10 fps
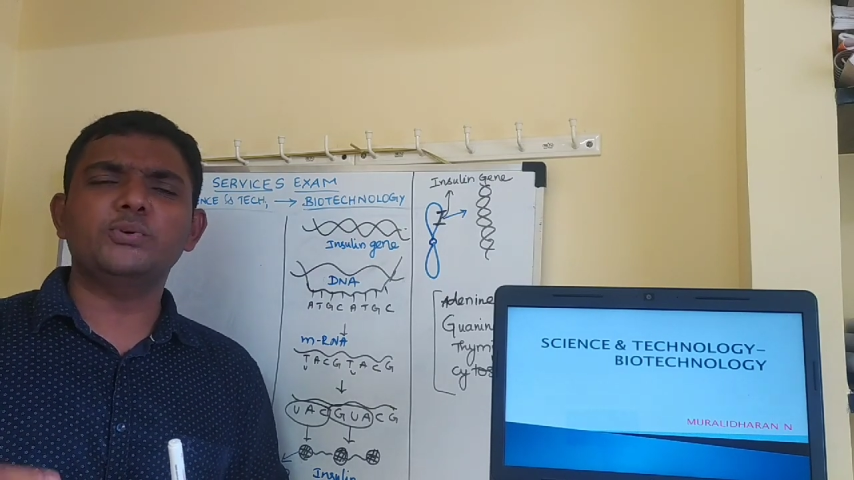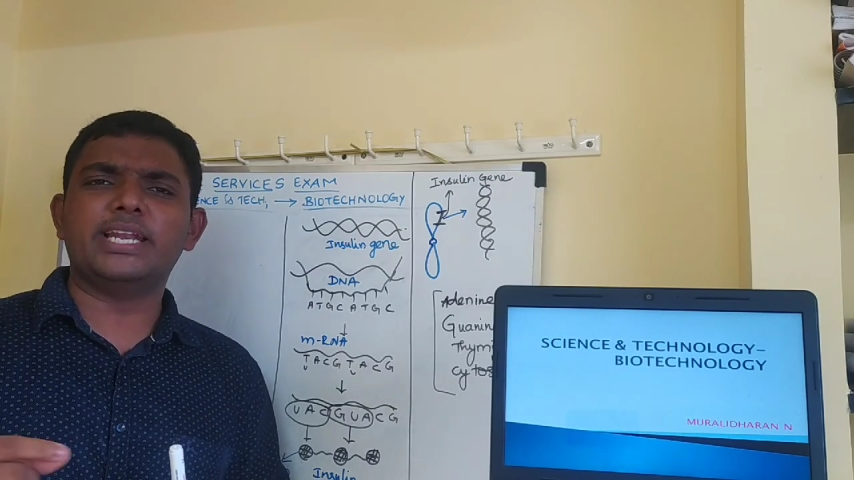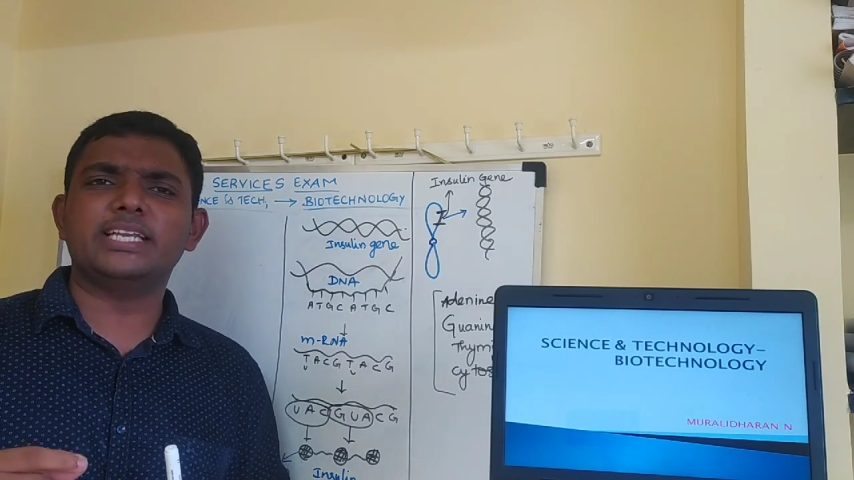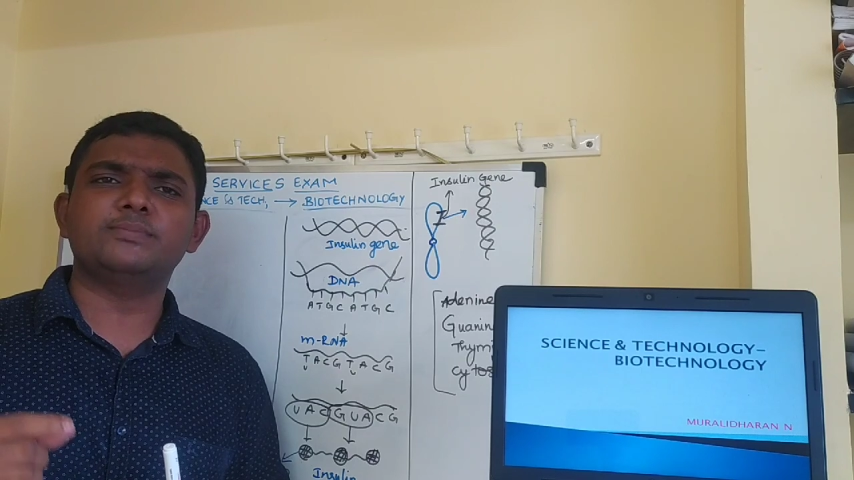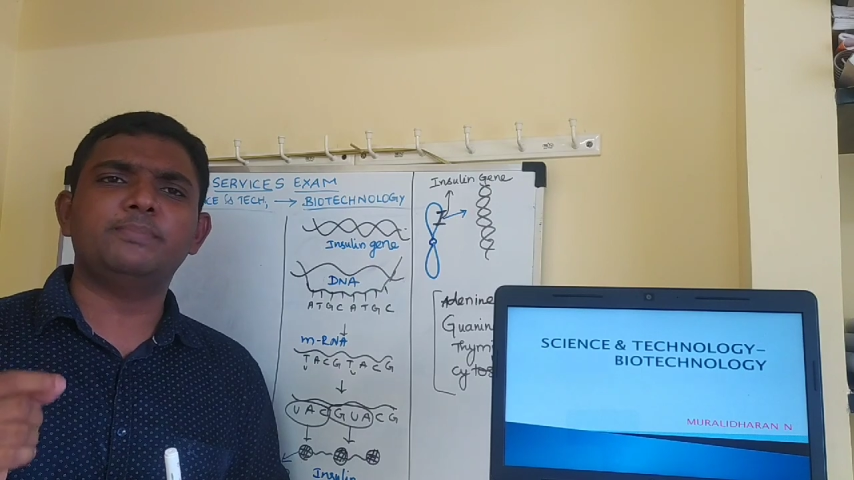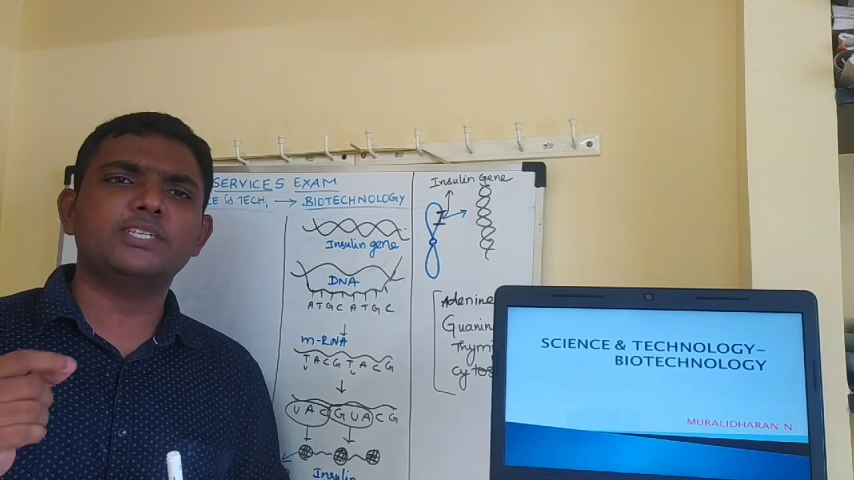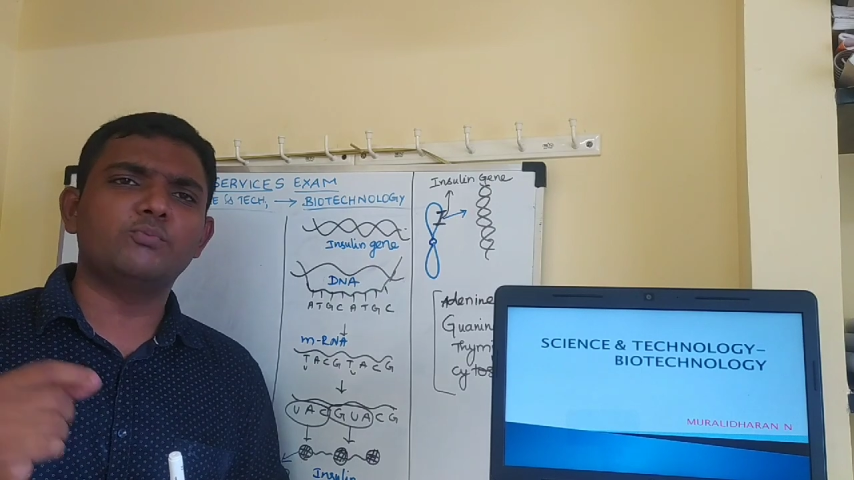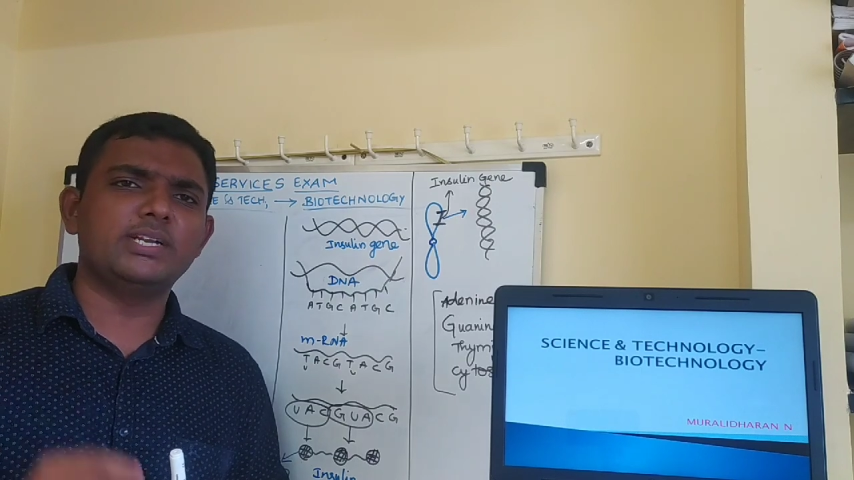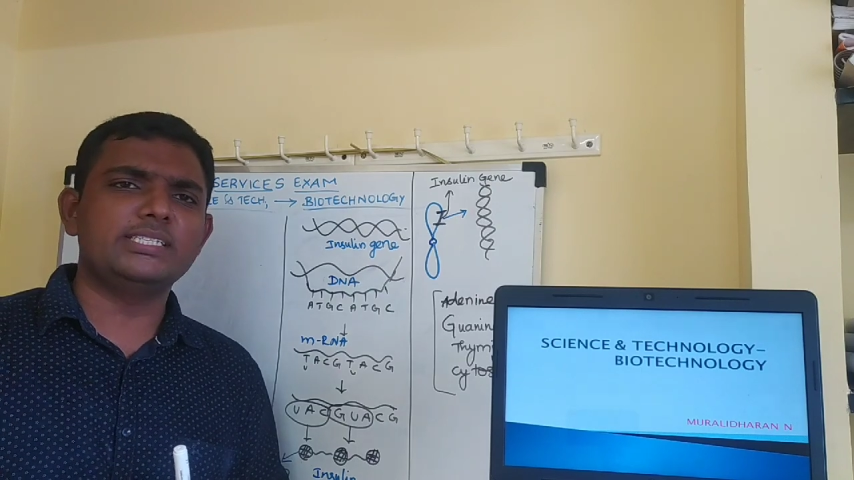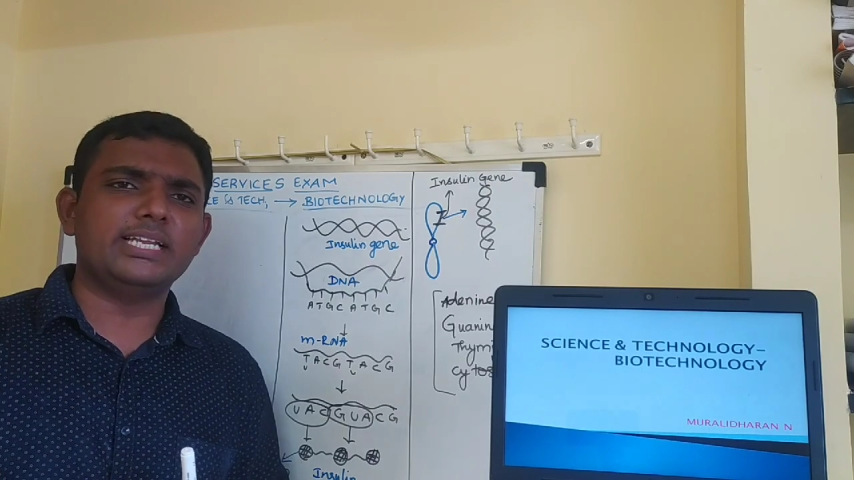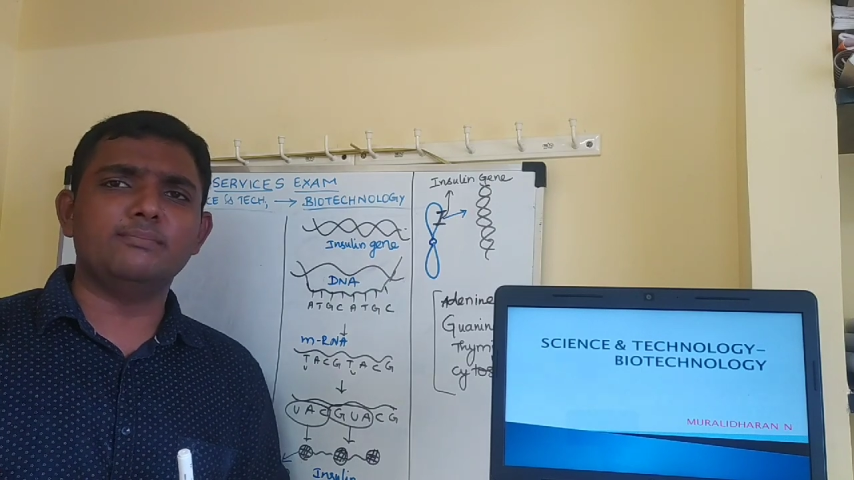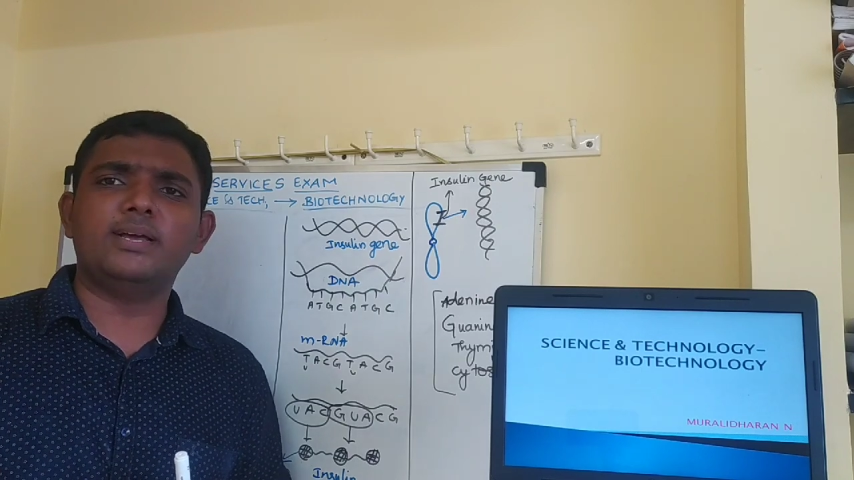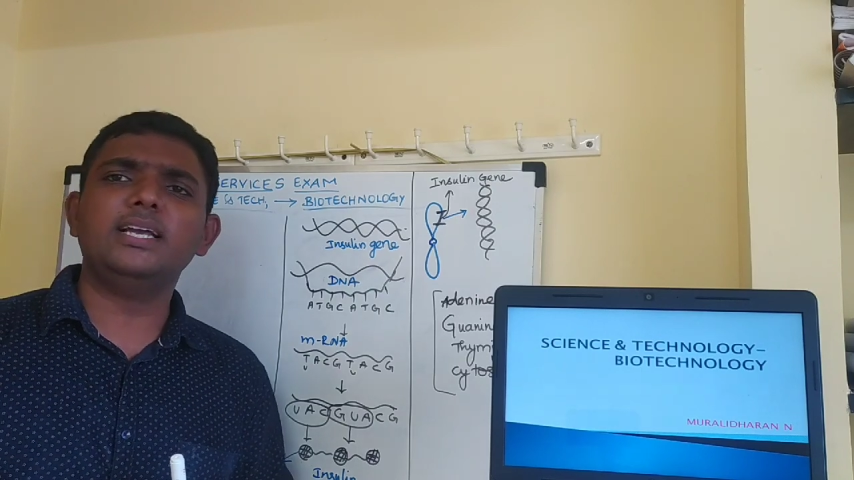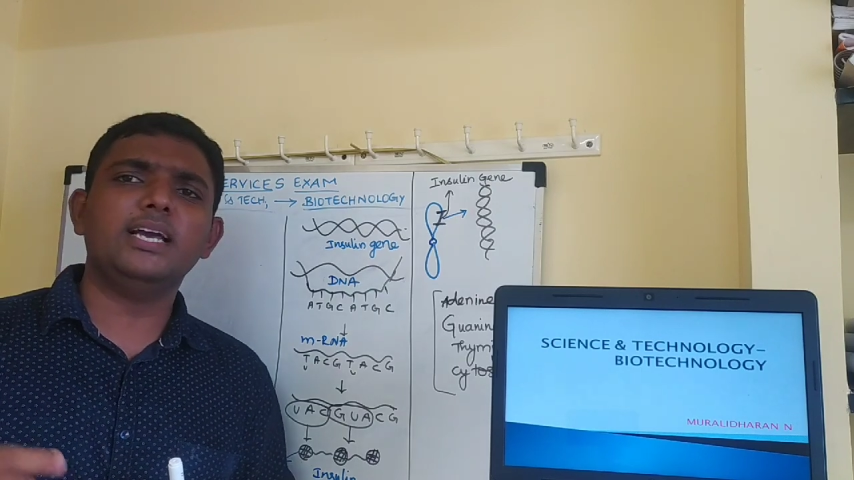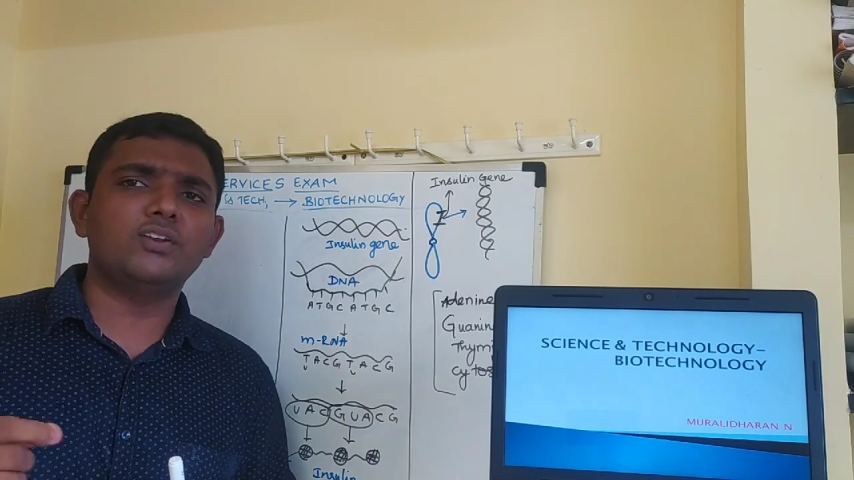you can expect 1 10
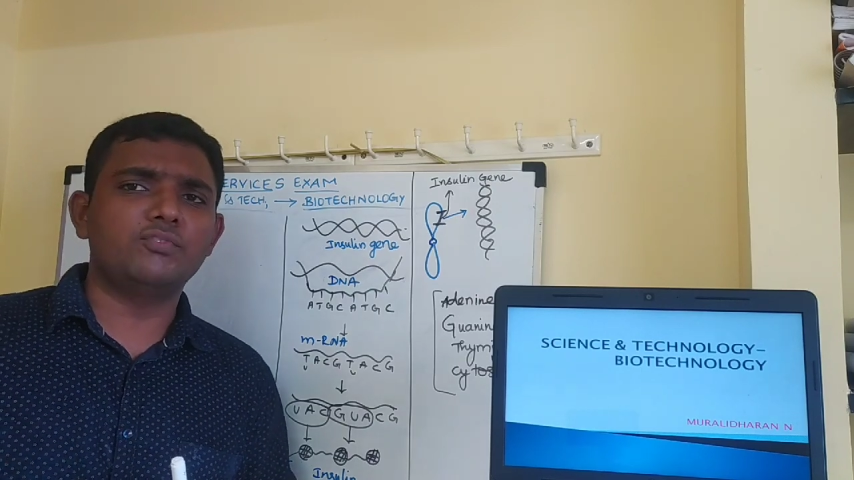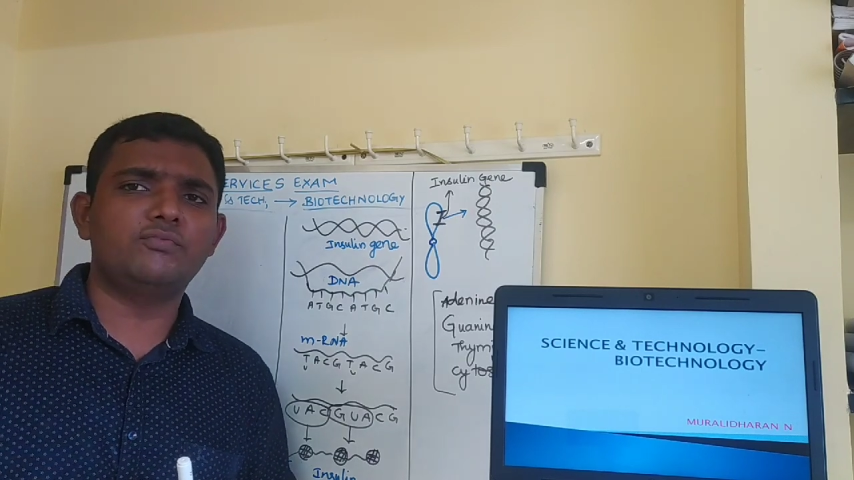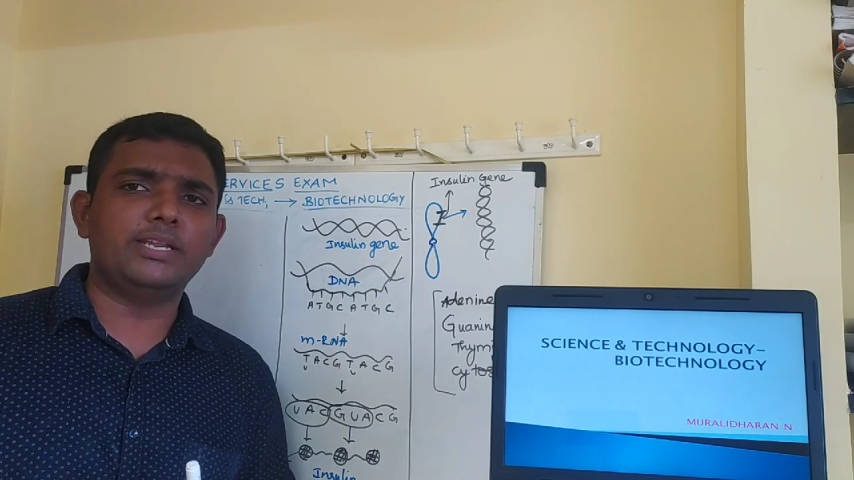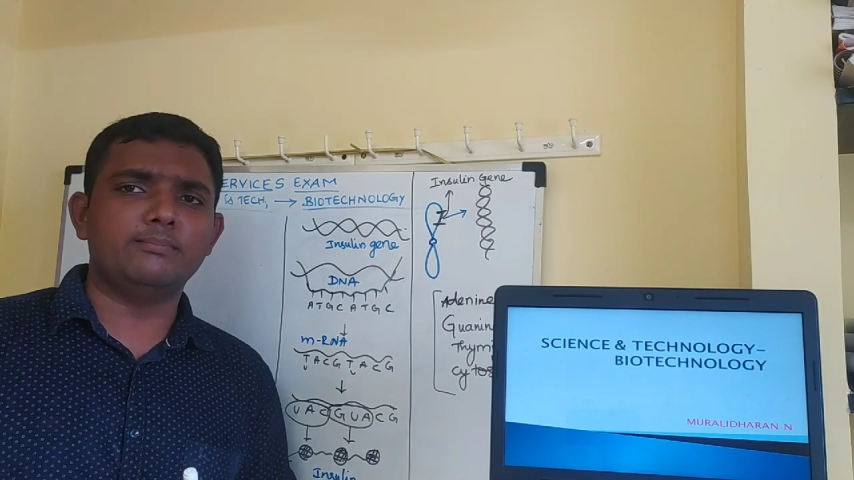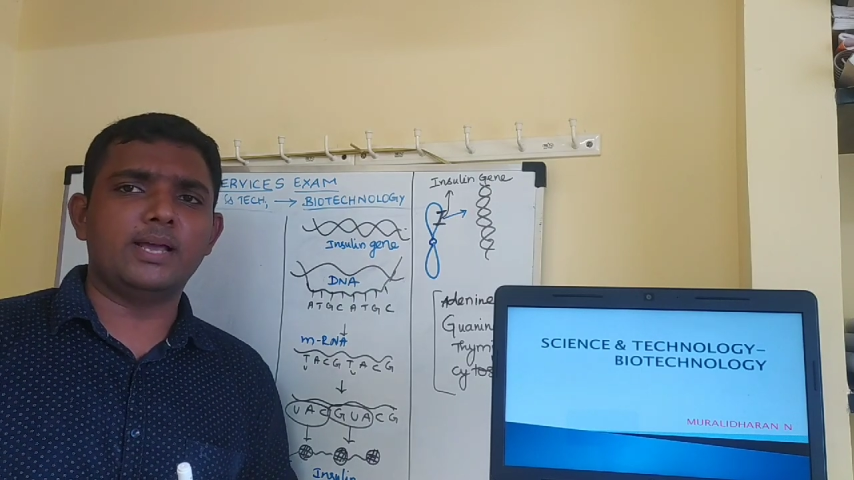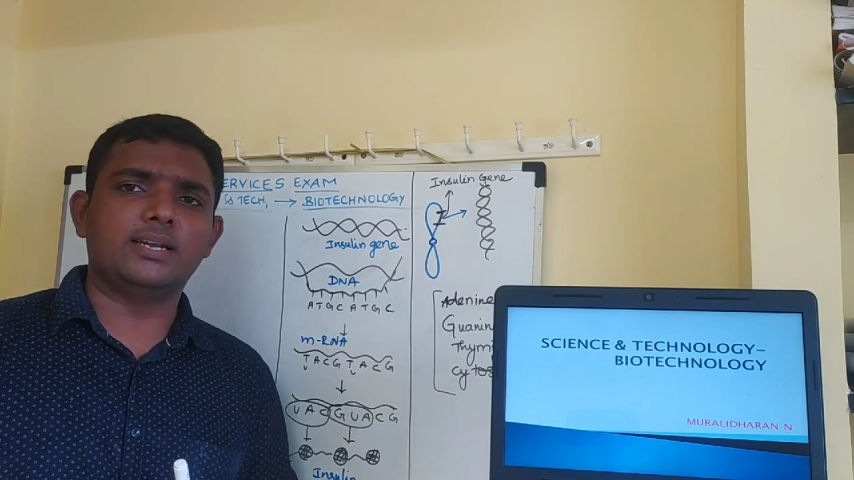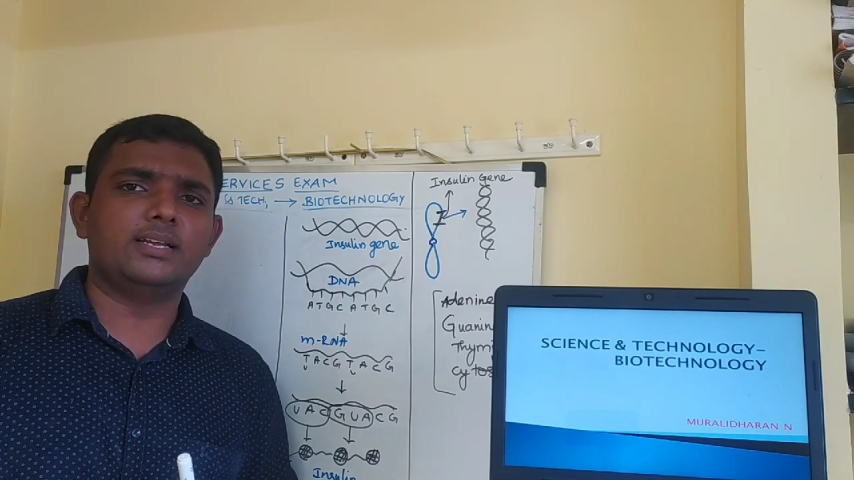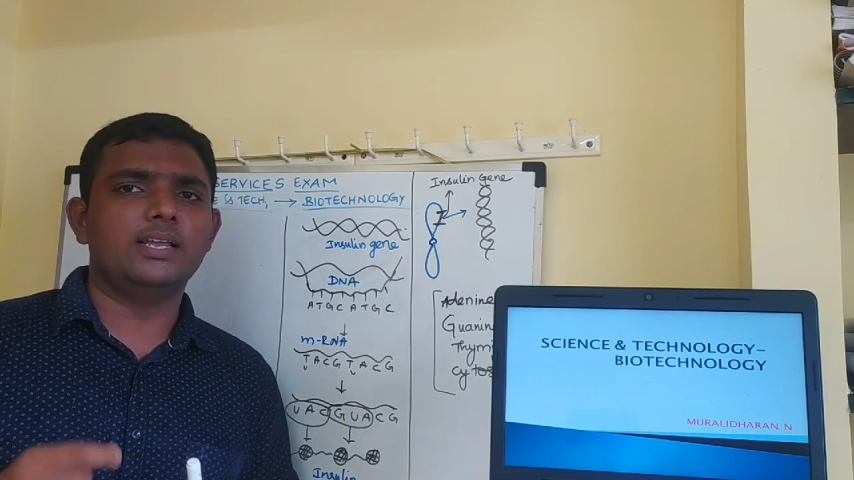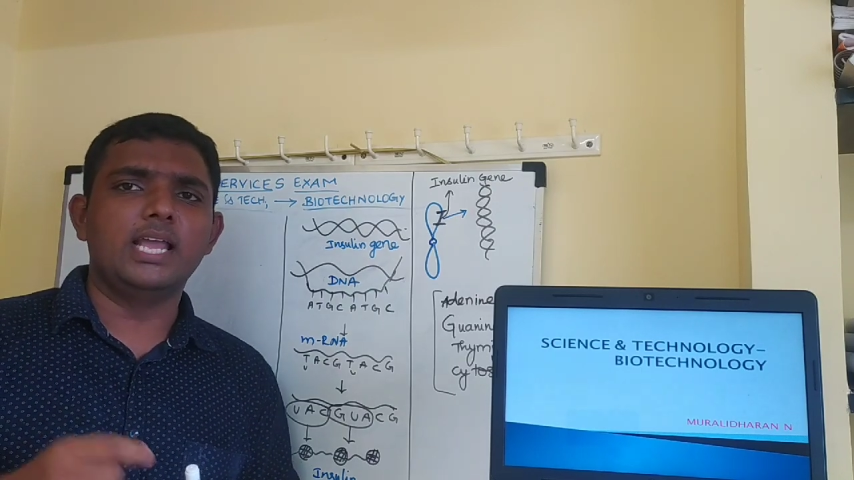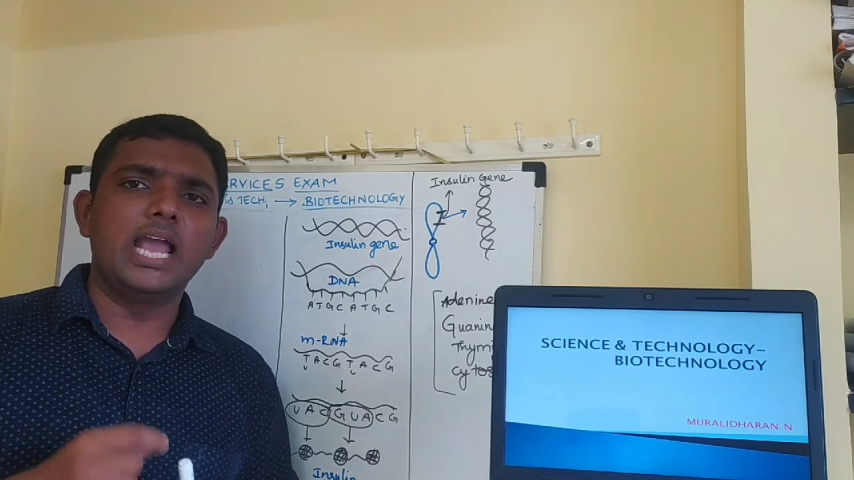mark or 15 mark